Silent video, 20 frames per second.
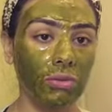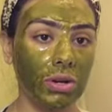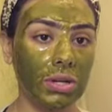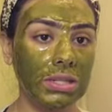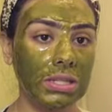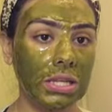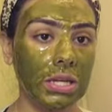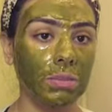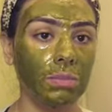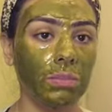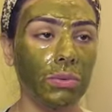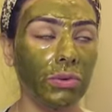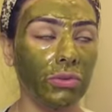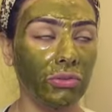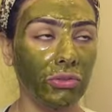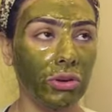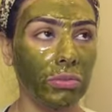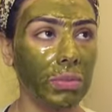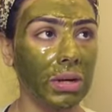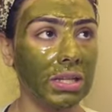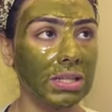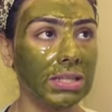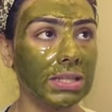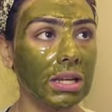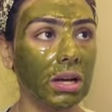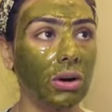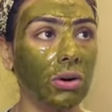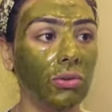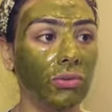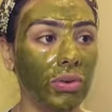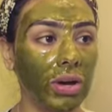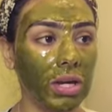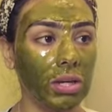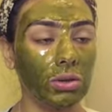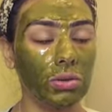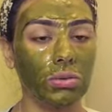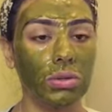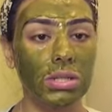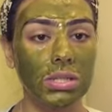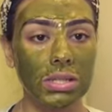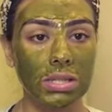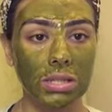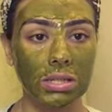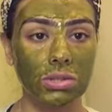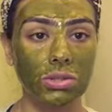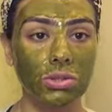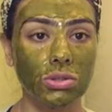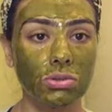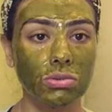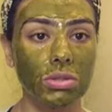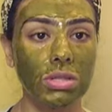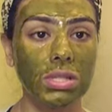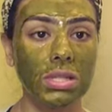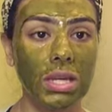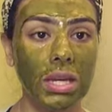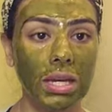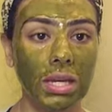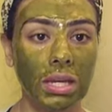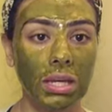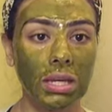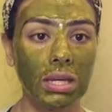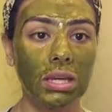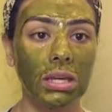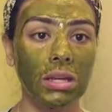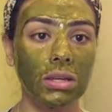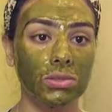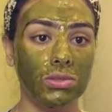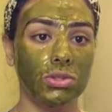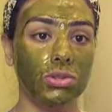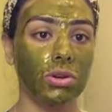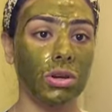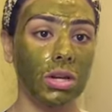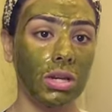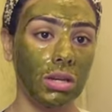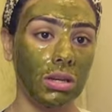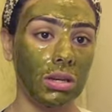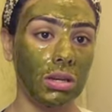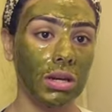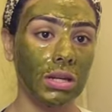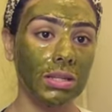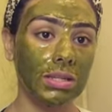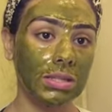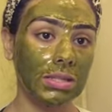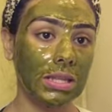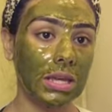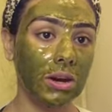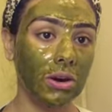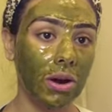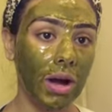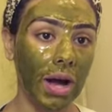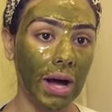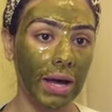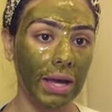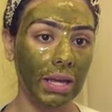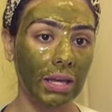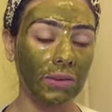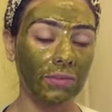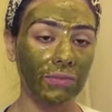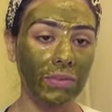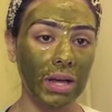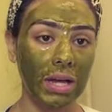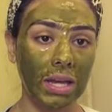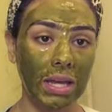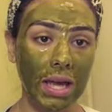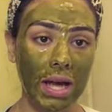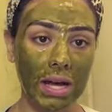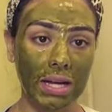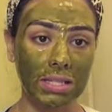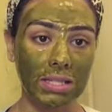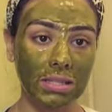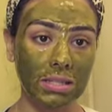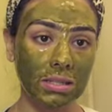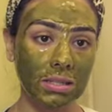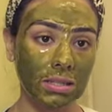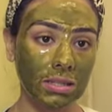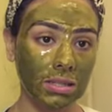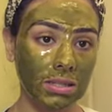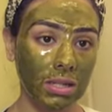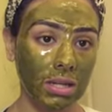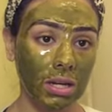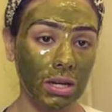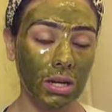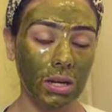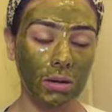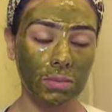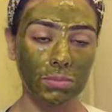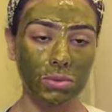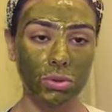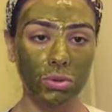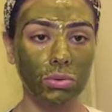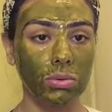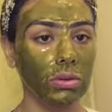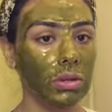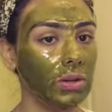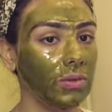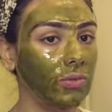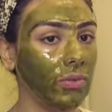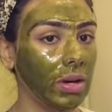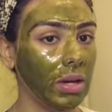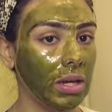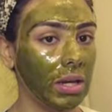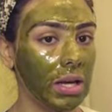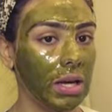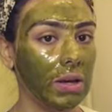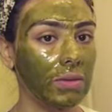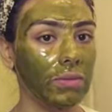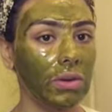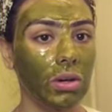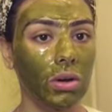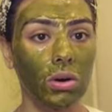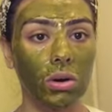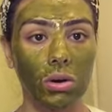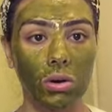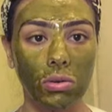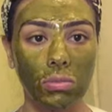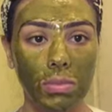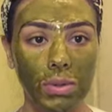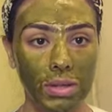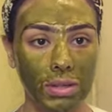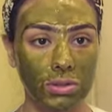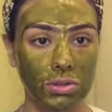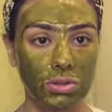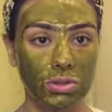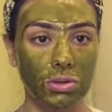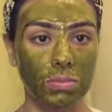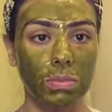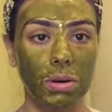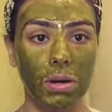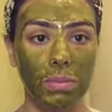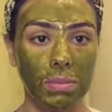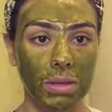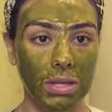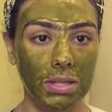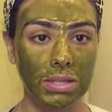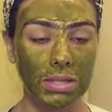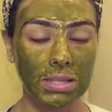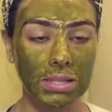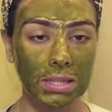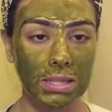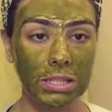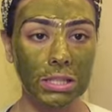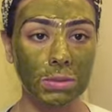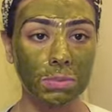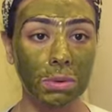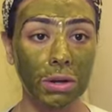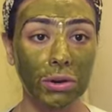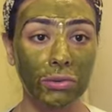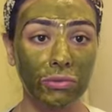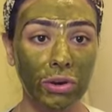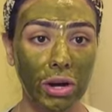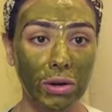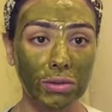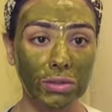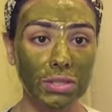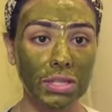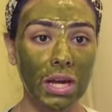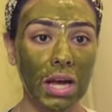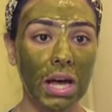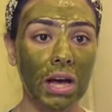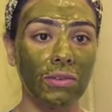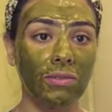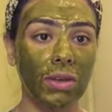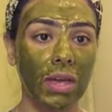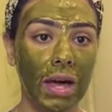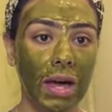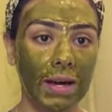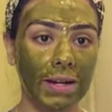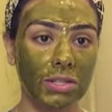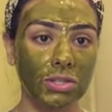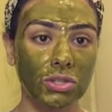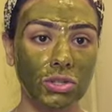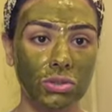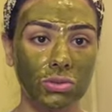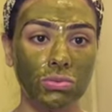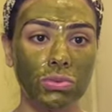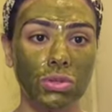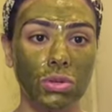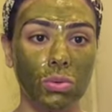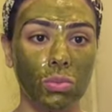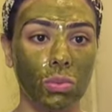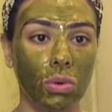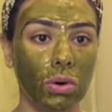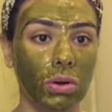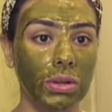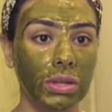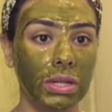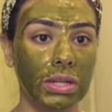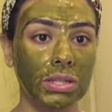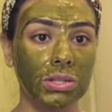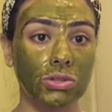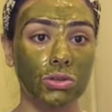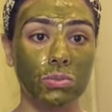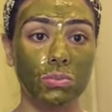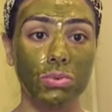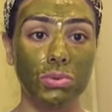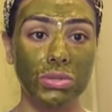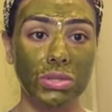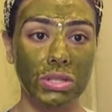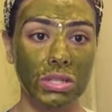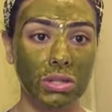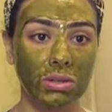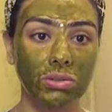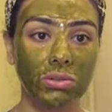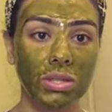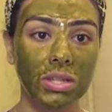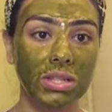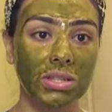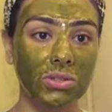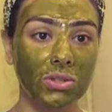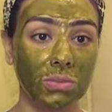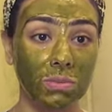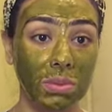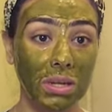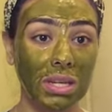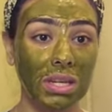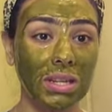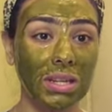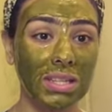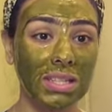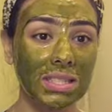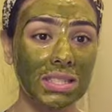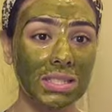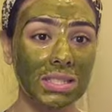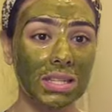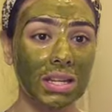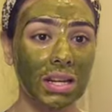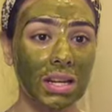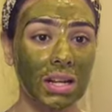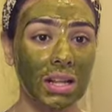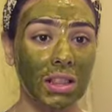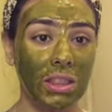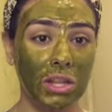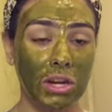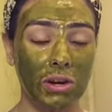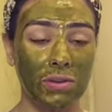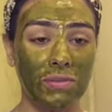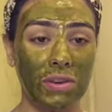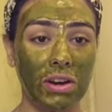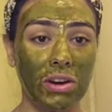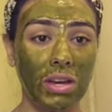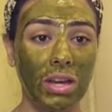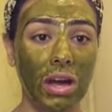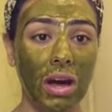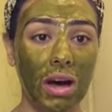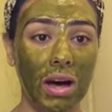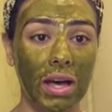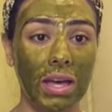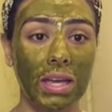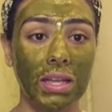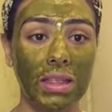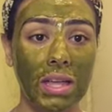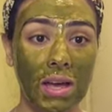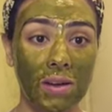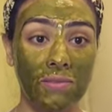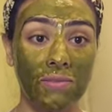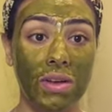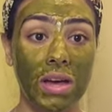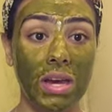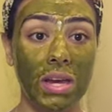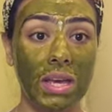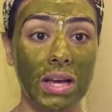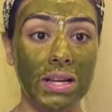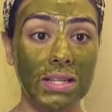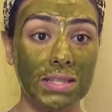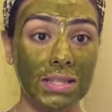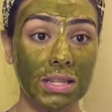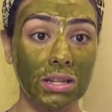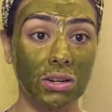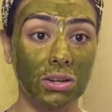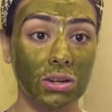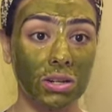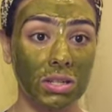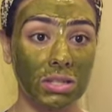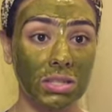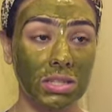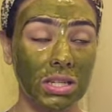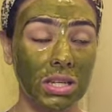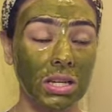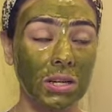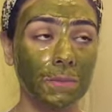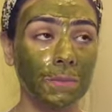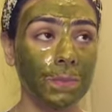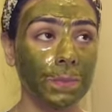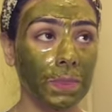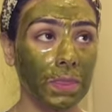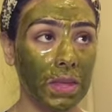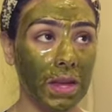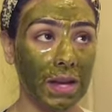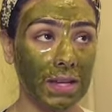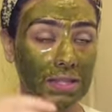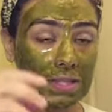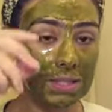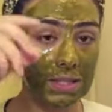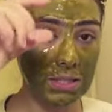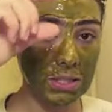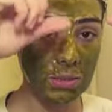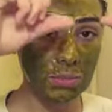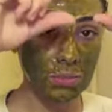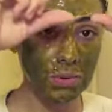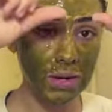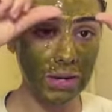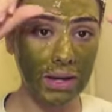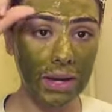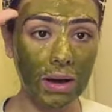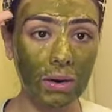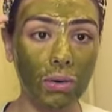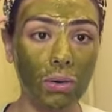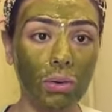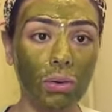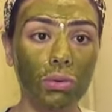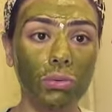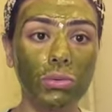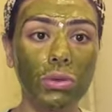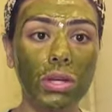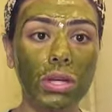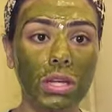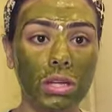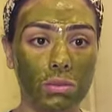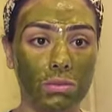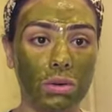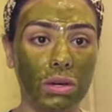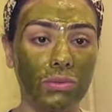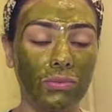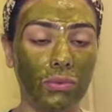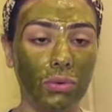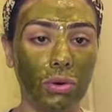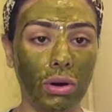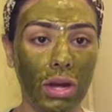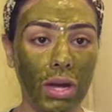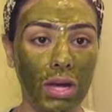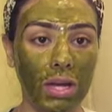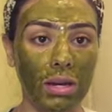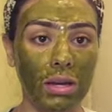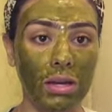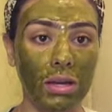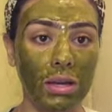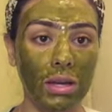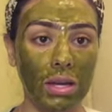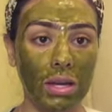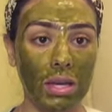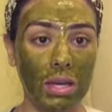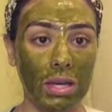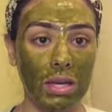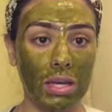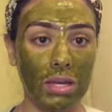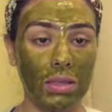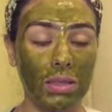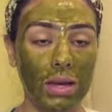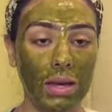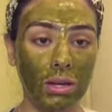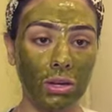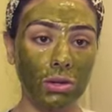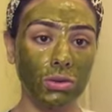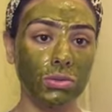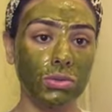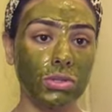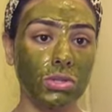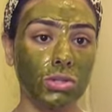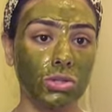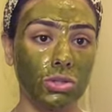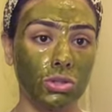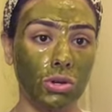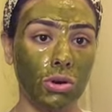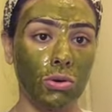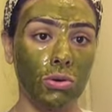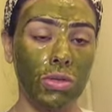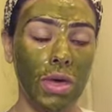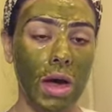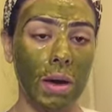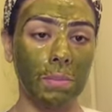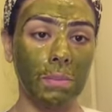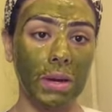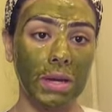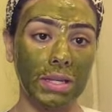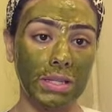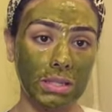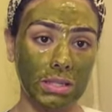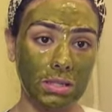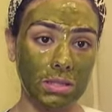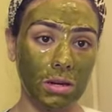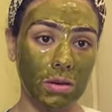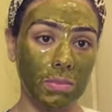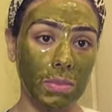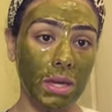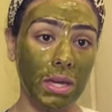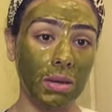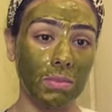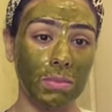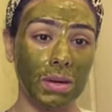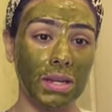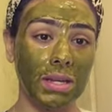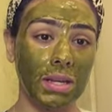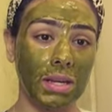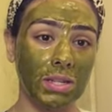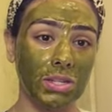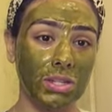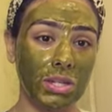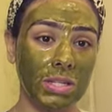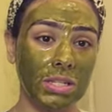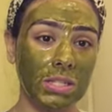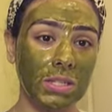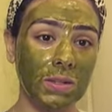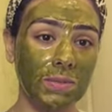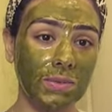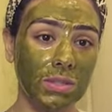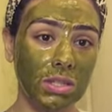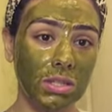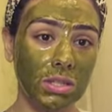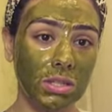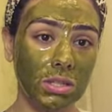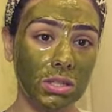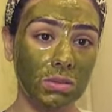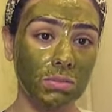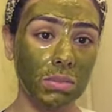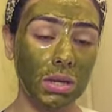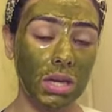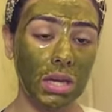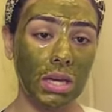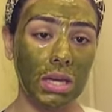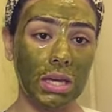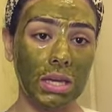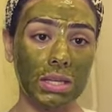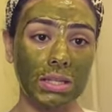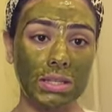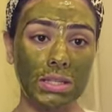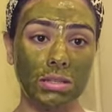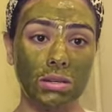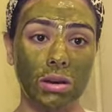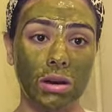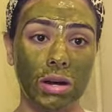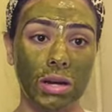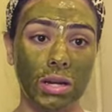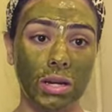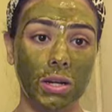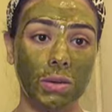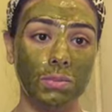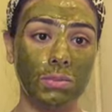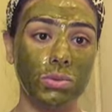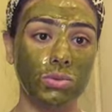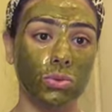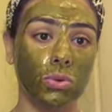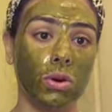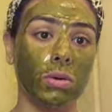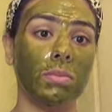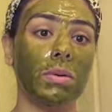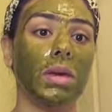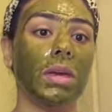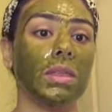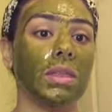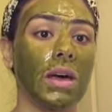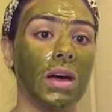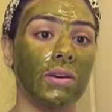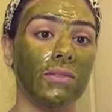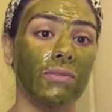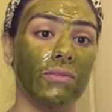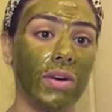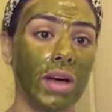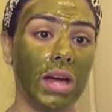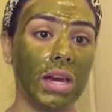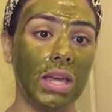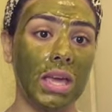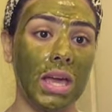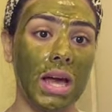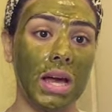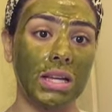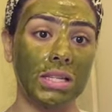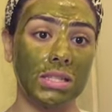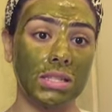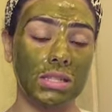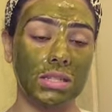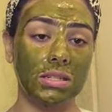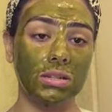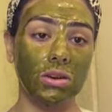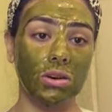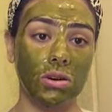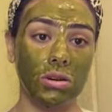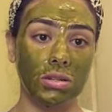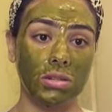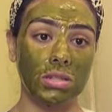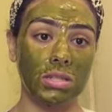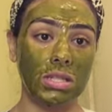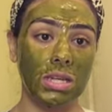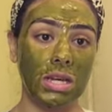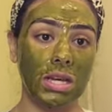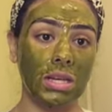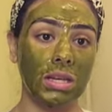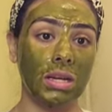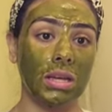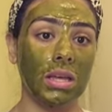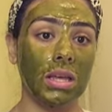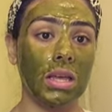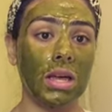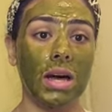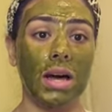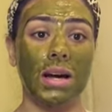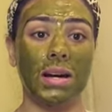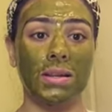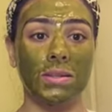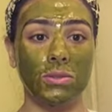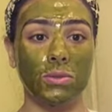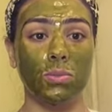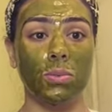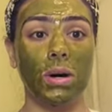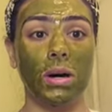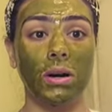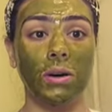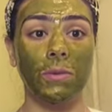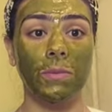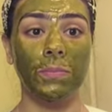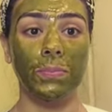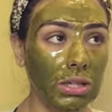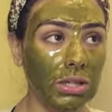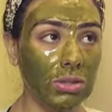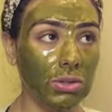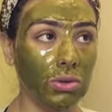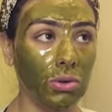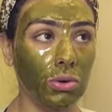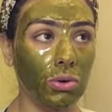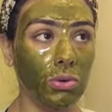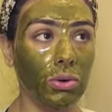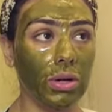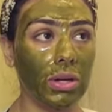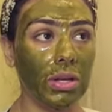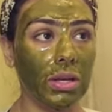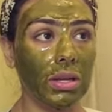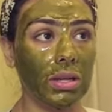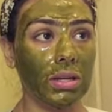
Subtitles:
For example, for myself, I notice as soon as I eat certain nuts that are high in fatty acids, I'm totally fine having almonds or pumpkin seeds, but if I were to have cashews or walnuts or Brazil nuts or peanuts that are very high in that fatty acid content, I tend to break out only in my forehead. And that goes to show that my stomach, my digestive system, is not absorbing that fatty acid content as well. So